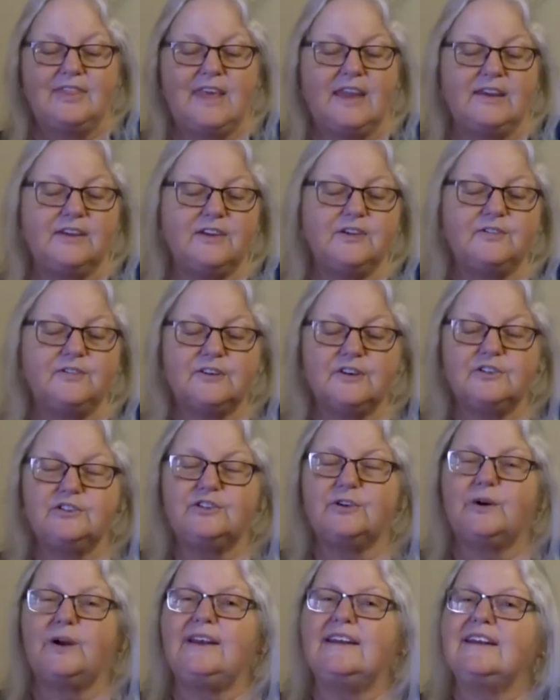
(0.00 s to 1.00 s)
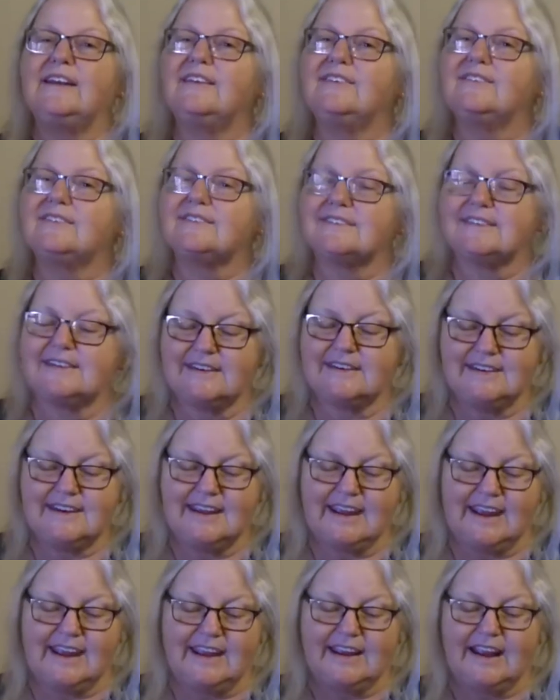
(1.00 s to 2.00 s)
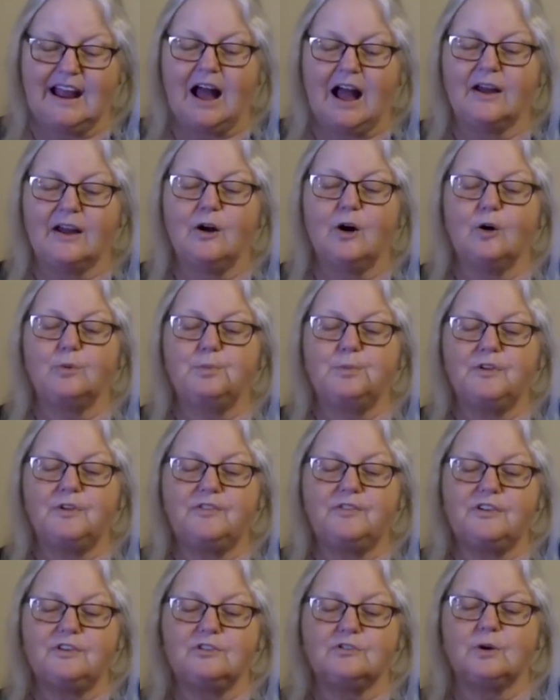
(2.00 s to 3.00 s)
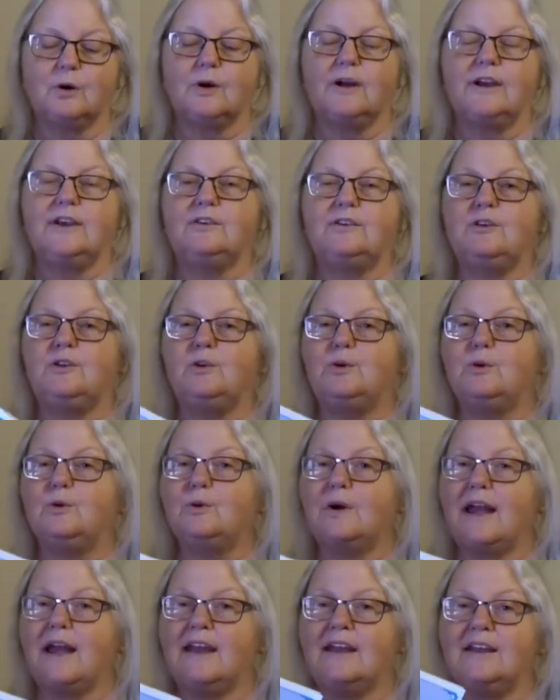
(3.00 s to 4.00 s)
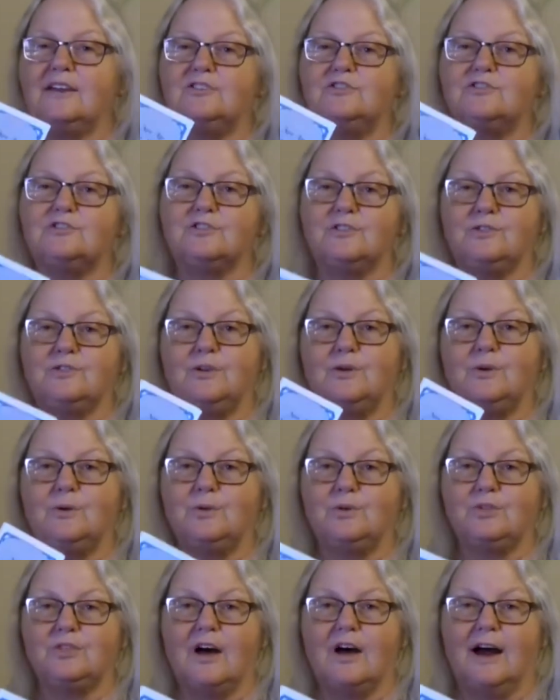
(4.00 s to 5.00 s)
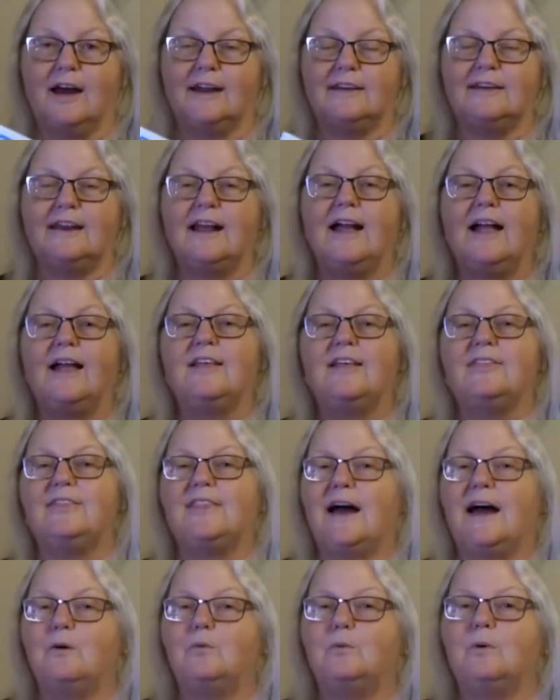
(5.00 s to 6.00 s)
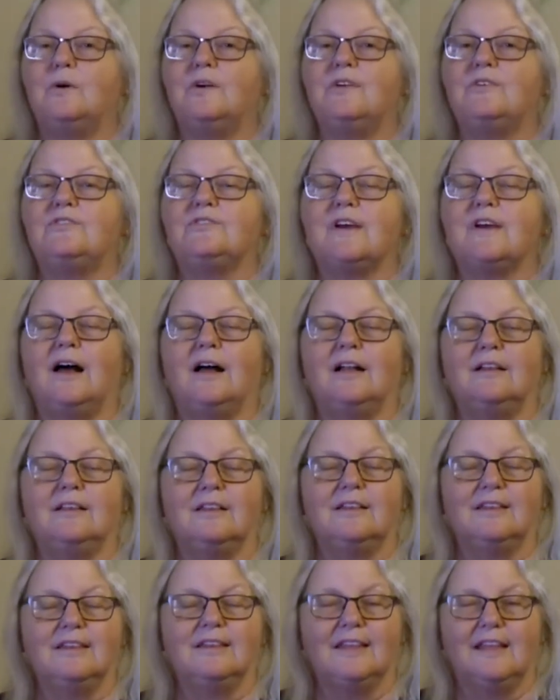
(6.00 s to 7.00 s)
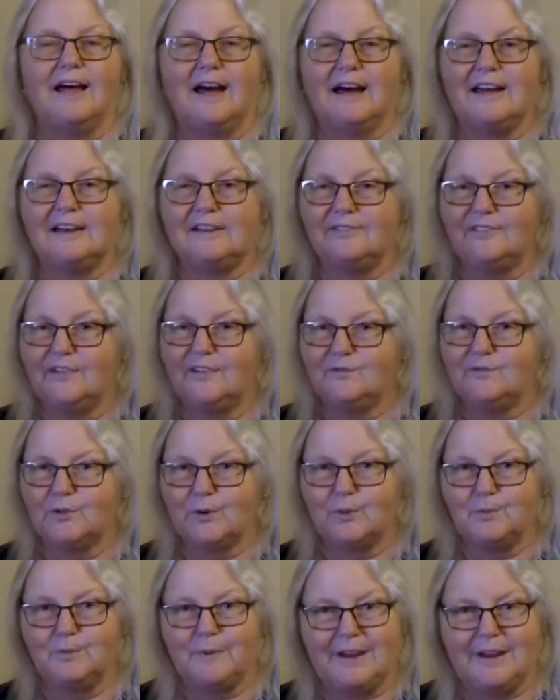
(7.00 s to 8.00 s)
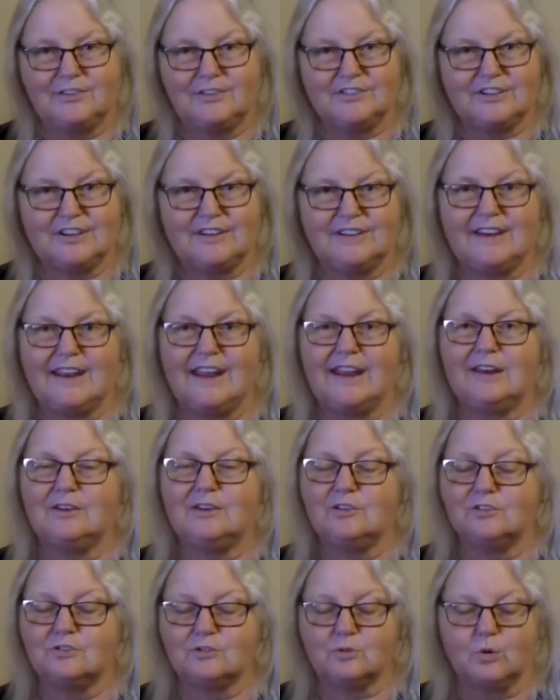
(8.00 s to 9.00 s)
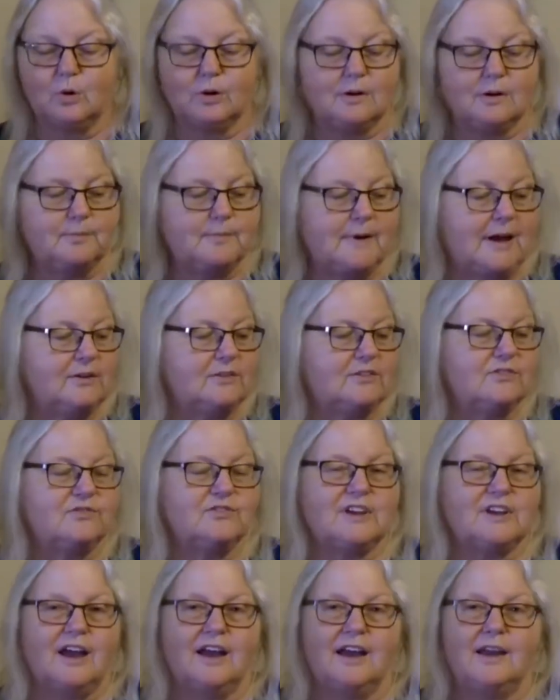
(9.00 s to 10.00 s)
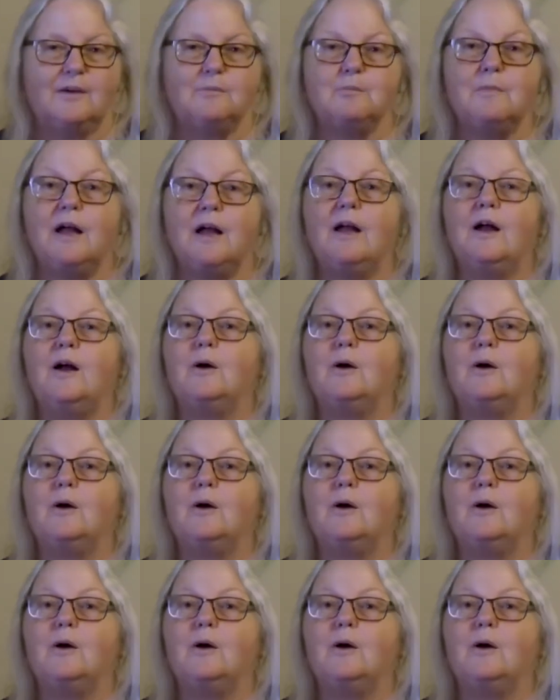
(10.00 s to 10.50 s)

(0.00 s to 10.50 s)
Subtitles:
Thank you for joining us today. I hope you've enjoyed New Age, New Thought. That was a lot of information in a short amount of time,